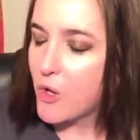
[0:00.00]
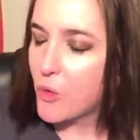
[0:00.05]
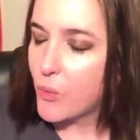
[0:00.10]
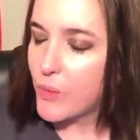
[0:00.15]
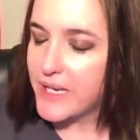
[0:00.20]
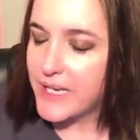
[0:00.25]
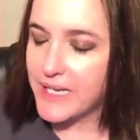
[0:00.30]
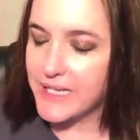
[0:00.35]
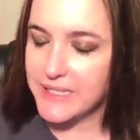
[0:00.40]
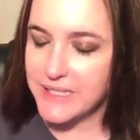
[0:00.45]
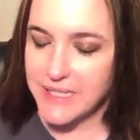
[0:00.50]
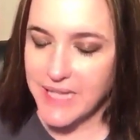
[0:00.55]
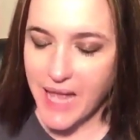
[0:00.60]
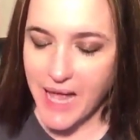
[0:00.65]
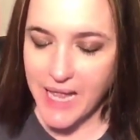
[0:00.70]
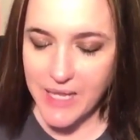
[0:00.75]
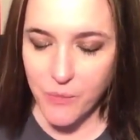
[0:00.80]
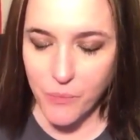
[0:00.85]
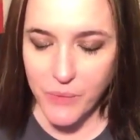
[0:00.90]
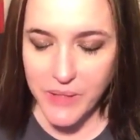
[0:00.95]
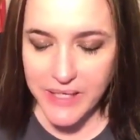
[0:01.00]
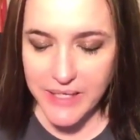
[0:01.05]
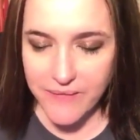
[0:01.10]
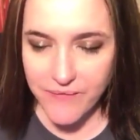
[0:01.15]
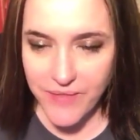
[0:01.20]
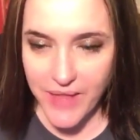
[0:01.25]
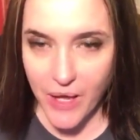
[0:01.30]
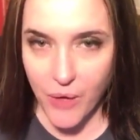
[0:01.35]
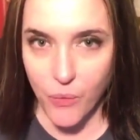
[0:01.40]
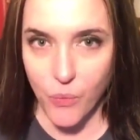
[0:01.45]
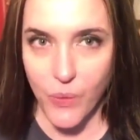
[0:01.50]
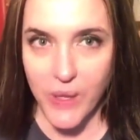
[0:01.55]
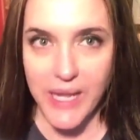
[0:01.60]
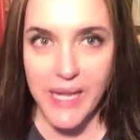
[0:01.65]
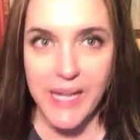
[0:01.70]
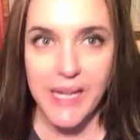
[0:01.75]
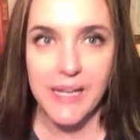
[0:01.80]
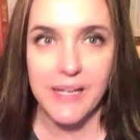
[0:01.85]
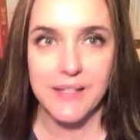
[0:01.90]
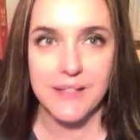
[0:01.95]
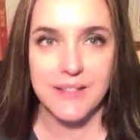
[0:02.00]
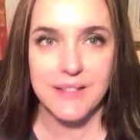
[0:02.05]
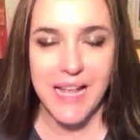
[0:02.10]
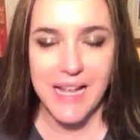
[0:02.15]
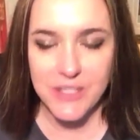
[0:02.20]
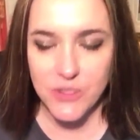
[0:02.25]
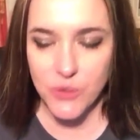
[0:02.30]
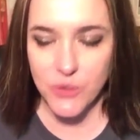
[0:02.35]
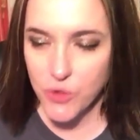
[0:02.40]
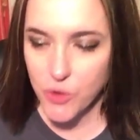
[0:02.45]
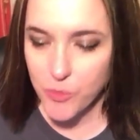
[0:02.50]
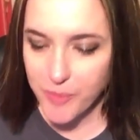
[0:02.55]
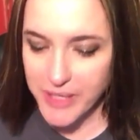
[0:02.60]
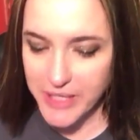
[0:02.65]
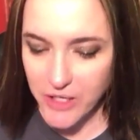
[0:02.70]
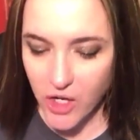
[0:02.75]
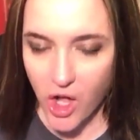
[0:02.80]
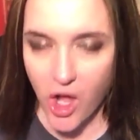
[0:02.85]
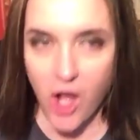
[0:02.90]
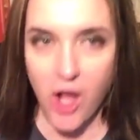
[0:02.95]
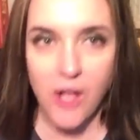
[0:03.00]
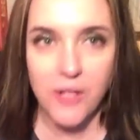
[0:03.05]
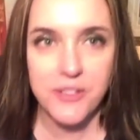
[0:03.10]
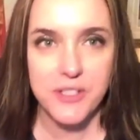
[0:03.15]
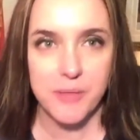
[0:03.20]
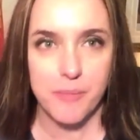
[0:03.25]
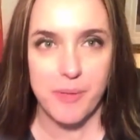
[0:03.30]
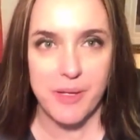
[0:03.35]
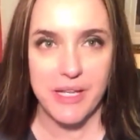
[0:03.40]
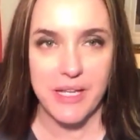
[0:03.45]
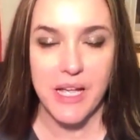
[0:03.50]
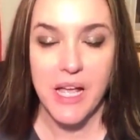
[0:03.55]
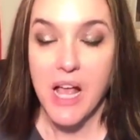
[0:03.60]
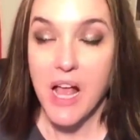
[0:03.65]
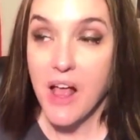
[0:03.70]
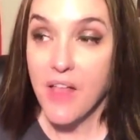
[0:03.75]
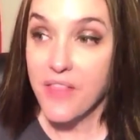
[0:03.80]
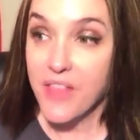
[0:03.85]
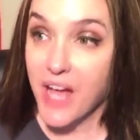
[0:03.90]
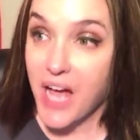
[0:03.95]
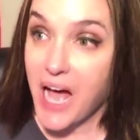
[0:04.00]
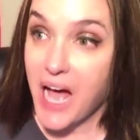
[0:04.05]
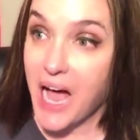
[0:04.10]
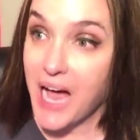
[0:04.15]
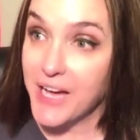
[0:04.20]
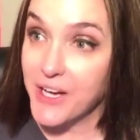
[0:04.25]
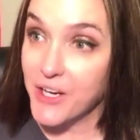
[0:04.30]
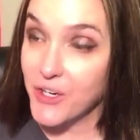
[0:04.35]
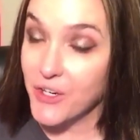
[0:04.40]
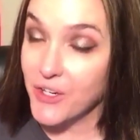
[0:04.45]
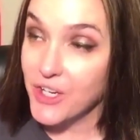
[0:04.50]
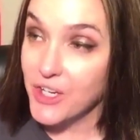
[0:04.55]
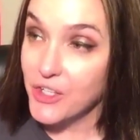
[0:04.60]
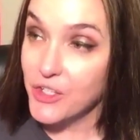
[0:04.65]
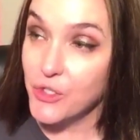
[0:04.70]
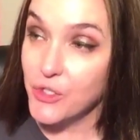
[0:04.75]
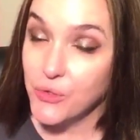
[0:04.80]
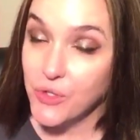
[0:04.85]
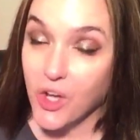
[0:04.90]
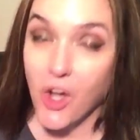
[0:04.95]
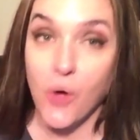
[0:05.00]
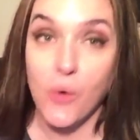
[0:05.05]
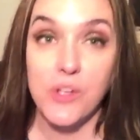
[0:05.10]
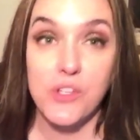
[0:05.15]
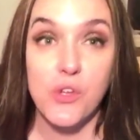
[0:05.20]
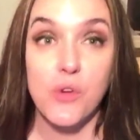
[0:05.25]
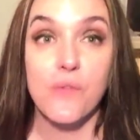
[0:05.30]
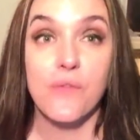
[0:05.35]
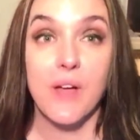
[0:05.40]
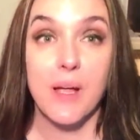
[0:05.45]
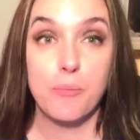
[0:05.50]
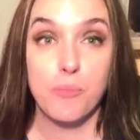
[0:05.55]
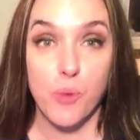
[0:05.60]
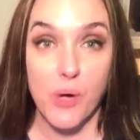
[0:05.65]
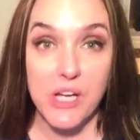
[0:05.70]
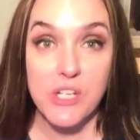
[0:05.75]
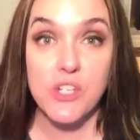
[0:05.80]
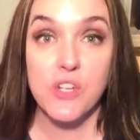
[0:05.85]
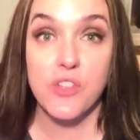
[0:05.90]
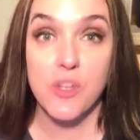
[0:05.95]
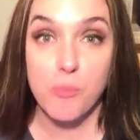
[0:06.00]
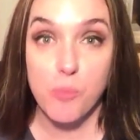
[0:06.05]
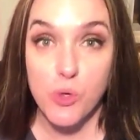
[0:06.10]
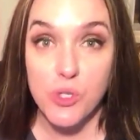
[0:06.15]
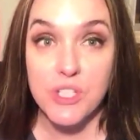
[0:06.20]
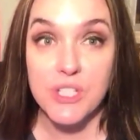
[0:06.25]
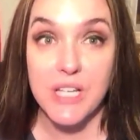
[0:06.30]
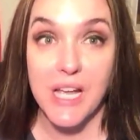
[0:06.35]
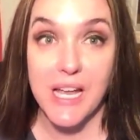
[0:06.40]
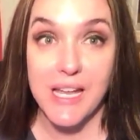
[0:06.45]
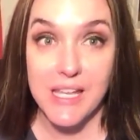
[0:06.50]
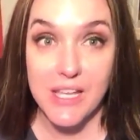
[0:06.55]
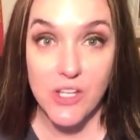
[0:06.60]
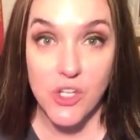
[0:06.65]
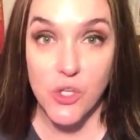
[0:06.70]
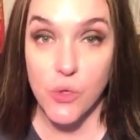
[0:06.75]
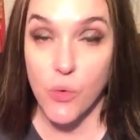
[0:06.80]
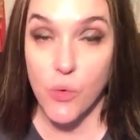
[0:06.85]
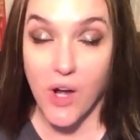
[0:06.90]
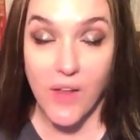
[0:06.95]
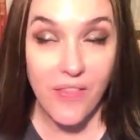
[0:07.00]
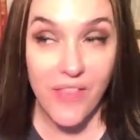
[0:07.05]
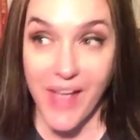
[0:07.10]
We kiss that and we give that wings. That's who you're being called to be. The higher you go in your vibration, the more psychic you are.